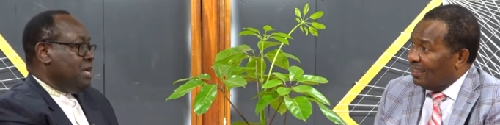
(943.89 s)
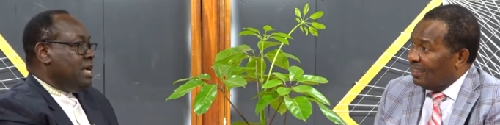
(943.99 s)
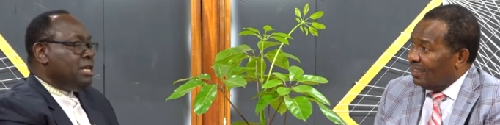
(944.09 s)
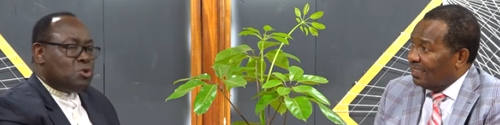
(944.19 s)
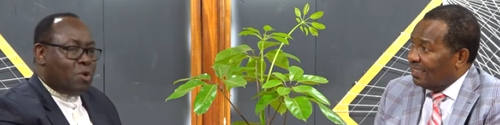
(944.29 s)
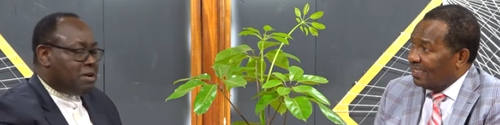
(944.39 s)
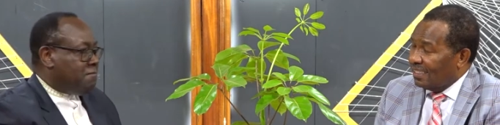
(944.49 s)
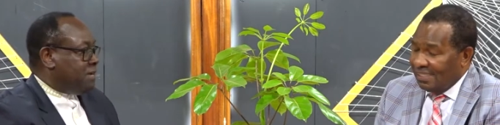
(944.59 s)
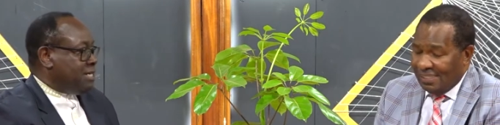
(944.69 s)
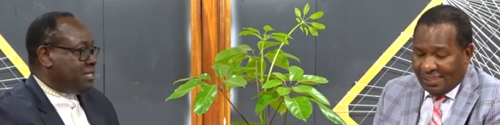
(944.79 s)
Speaker 1: Each one
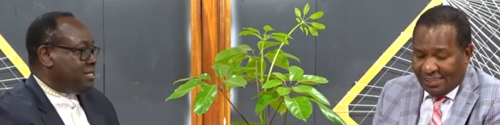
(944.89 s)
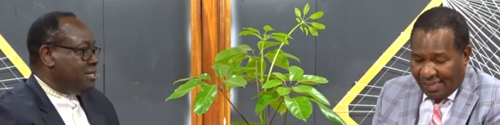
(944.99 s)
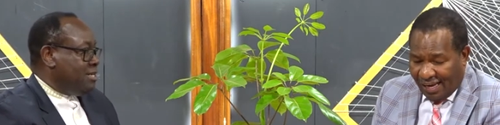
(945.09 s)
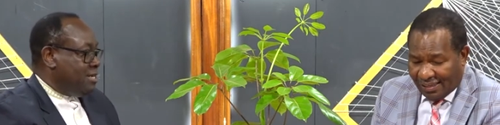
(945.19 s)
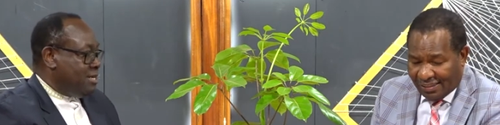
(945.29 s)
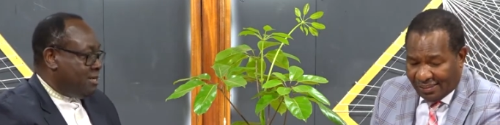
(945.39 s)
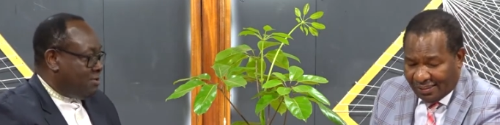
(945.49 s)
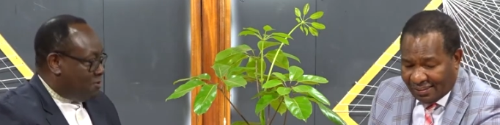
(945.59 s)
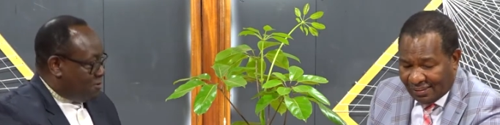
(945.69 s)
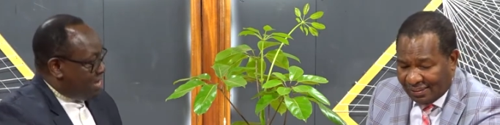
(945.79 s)
of us. Yeah.
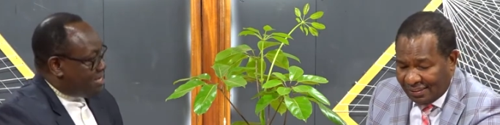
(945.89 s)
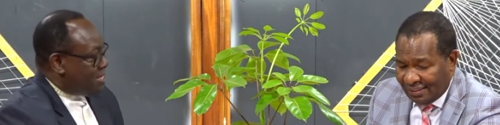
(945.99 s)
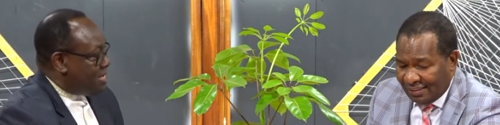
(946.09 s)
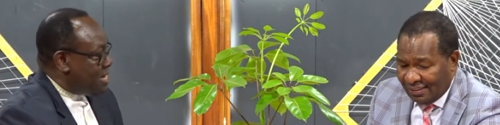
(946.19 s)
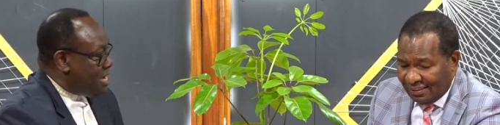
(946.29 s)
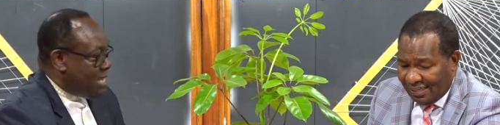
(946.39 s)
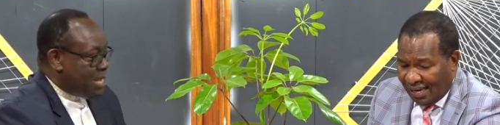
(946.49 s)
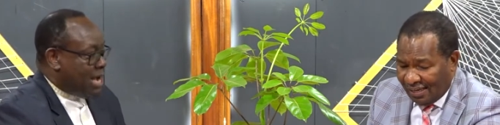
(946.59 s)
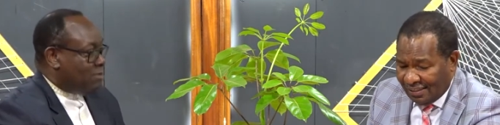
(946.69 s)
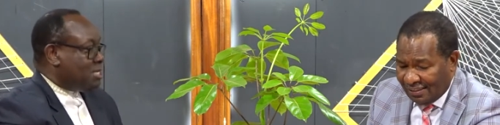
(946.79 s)
All right? And
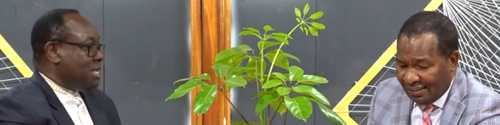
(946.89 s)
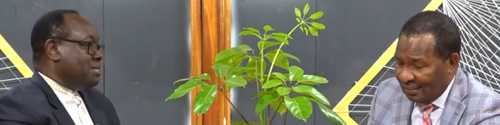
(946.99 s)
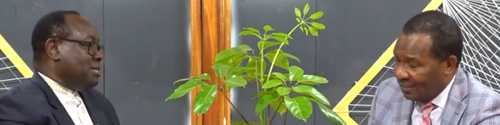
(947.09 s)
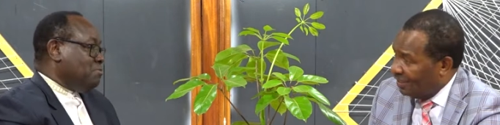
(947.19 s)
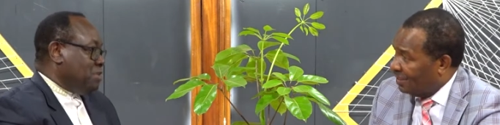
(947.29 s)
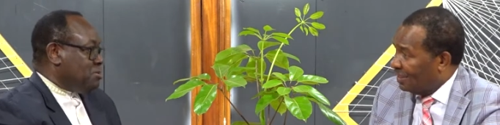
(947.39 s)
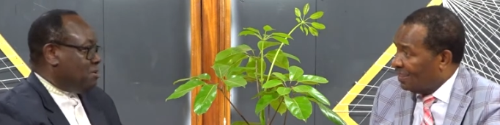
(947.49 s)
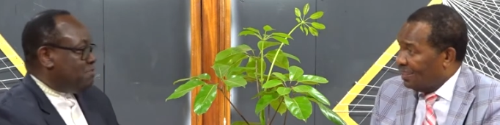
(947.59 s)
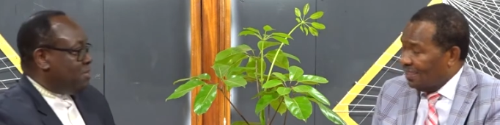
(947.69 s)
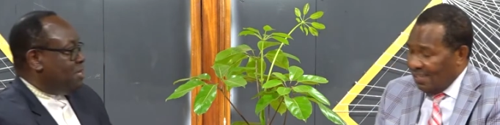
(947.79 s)
yeah. I would say this,
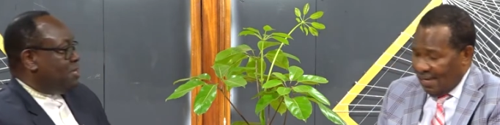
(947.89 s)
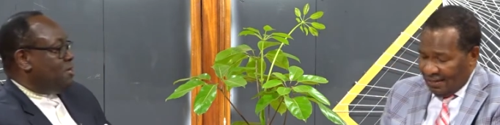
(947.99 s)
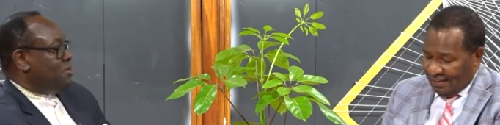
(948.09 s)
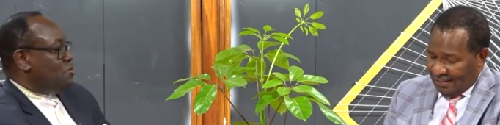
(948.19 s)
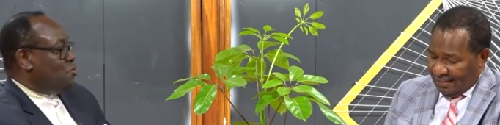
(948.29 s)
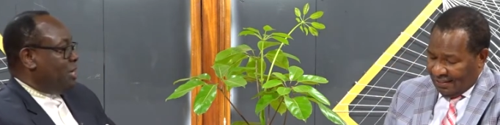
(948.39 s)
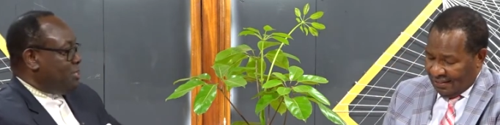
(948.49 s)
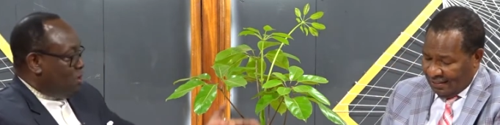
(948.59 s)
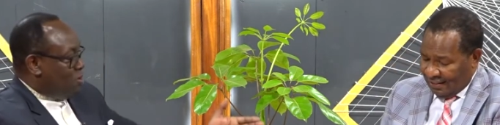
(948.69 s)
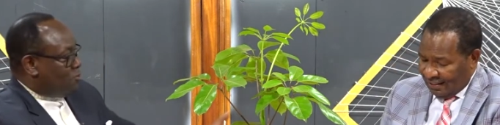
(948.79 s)
Bishop. Yeah. You
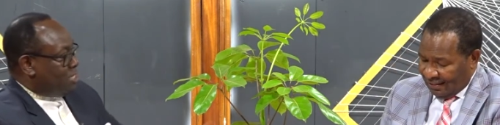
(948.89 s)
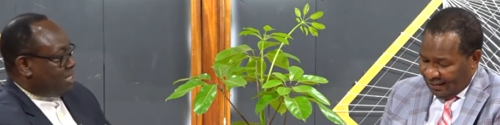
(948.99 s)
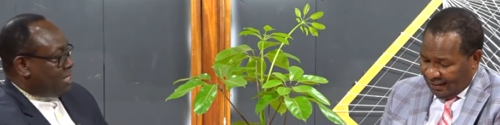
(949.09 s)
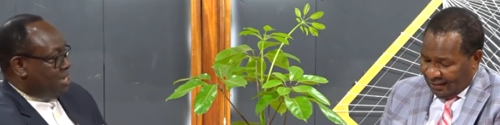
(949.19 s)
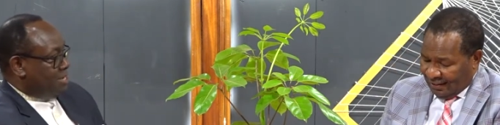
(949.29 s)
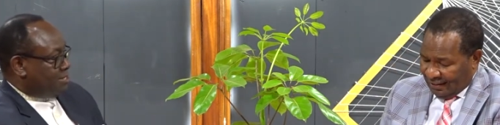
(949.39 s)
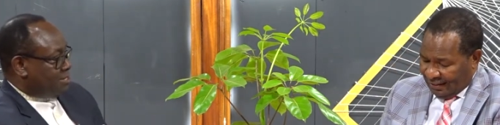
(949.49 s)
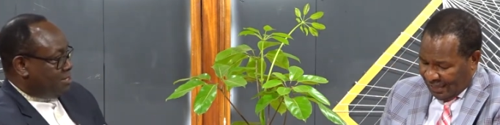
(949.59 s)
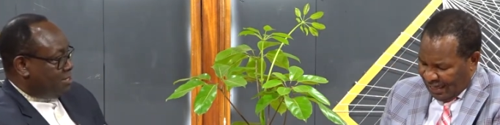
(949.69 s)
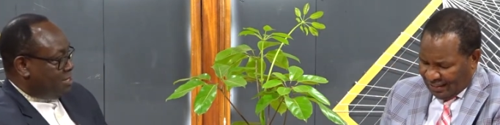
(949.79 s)
had your own
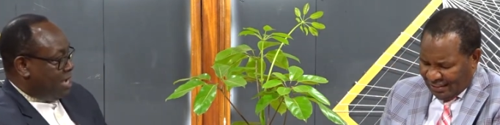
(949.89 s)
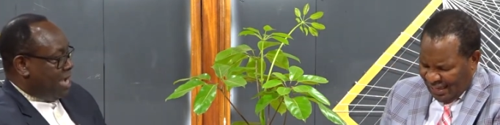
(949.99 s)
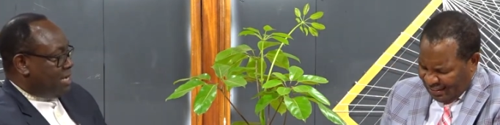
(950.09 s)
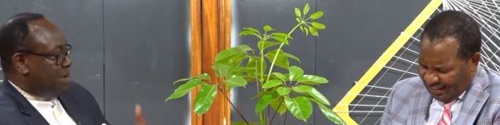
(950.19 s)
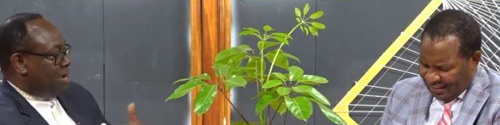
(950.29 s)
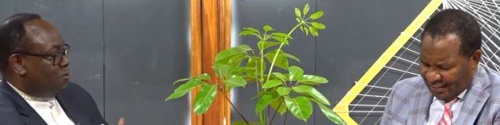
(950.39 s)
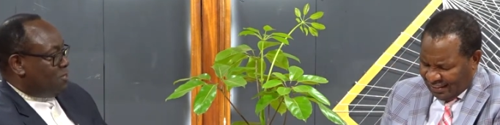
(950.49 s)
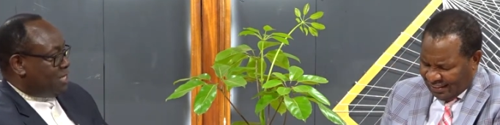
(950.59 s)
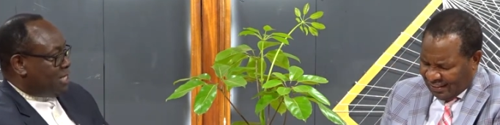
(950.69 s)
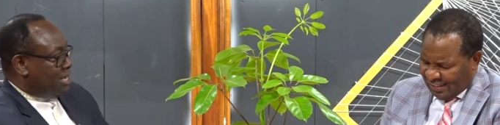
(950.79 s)
desires. Yes, yes. I had my
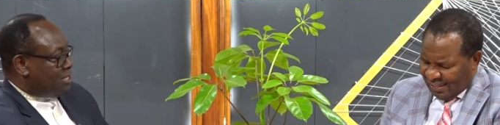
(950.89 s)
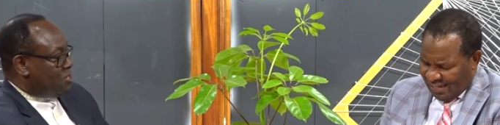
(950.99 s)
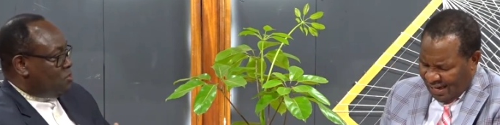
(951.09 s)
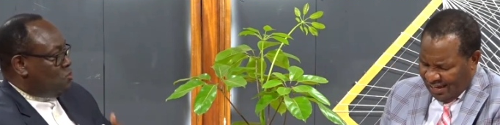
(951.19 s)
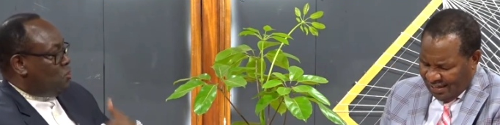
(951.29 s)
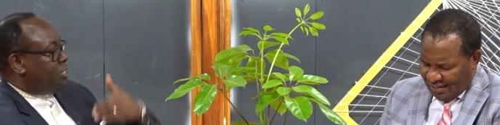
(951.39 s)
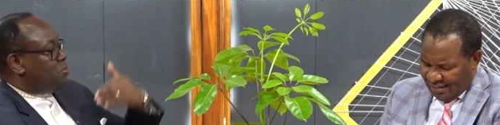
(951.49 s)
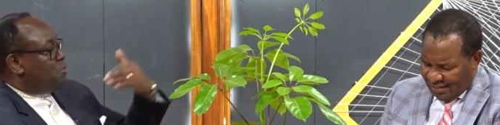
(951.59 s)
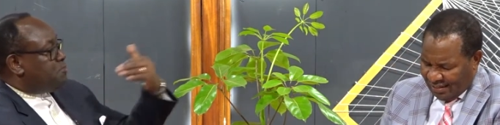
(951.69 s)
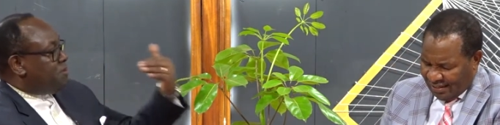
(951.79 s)
own desires. Yeah. You had
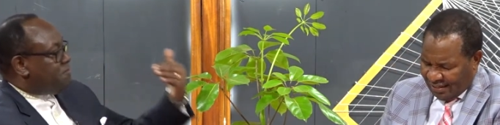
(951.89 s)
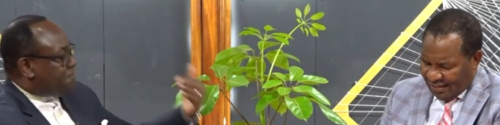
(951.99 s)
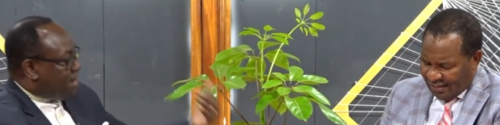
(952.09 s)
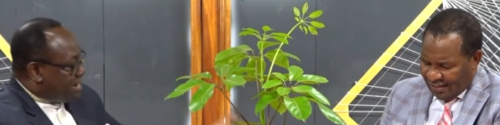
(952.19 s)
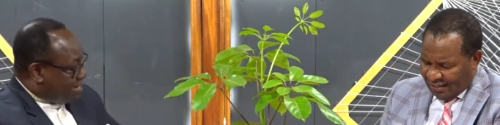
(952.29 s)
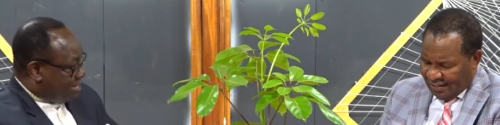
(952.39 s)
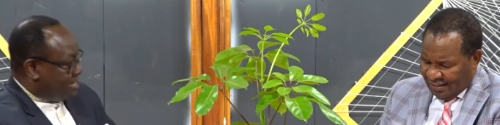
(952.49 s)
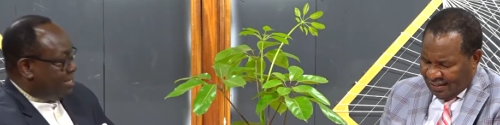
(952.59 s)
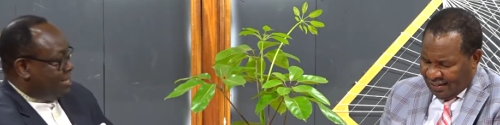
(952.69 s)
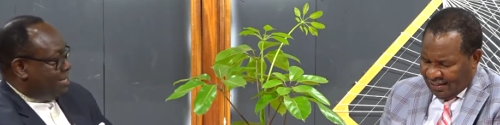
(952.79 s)
your preferred
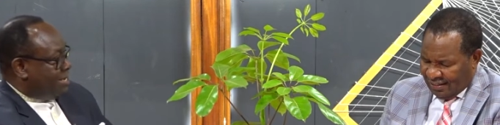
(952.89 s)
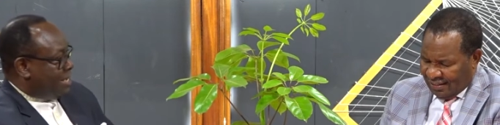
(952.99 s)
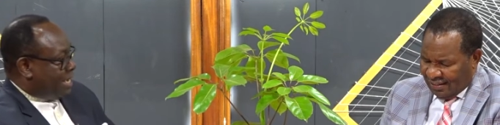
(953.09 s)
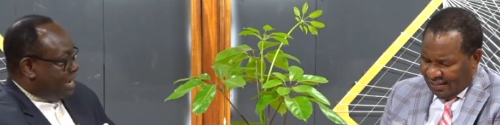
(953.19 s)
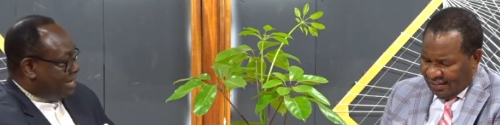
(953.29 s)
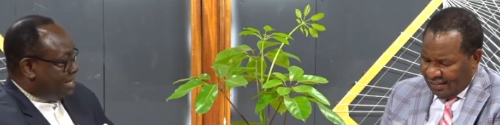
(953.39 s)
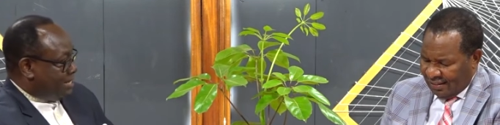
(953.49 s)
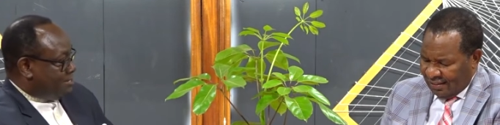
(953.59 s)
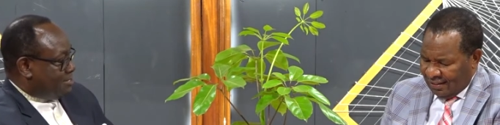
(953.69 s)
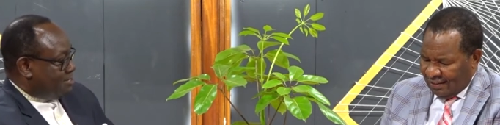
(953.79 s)

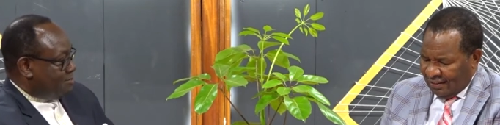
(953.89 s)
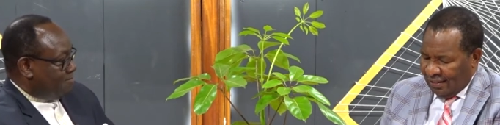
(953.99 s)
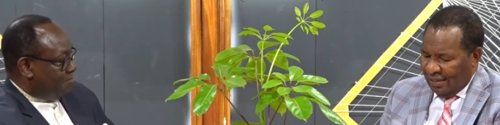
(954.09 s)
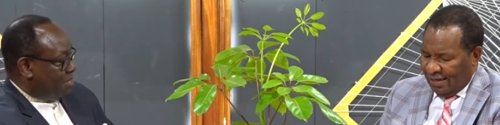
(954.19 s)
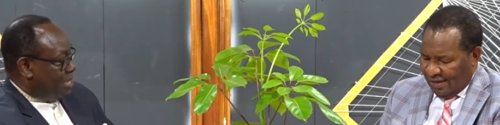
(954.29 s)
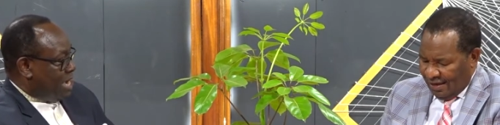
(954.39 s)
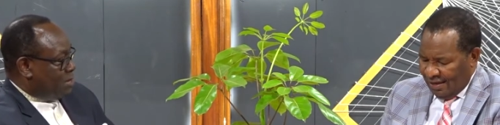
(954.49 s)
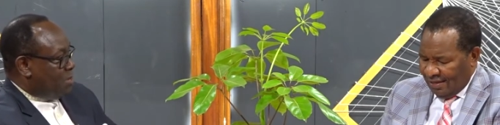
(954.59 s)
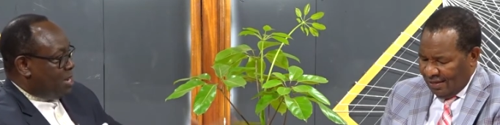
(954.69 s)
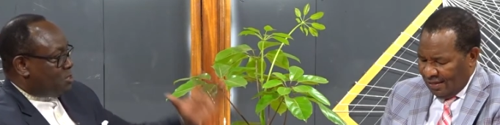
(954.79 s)
candidates. Uh -huh.
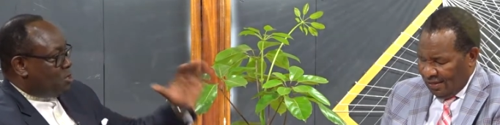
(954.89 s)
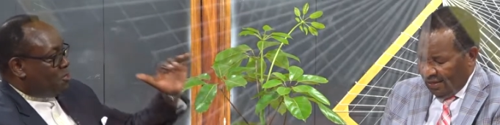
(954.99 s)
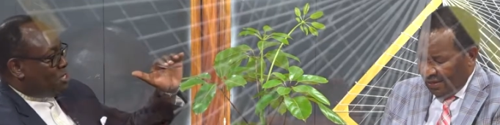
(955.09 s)
And we are not only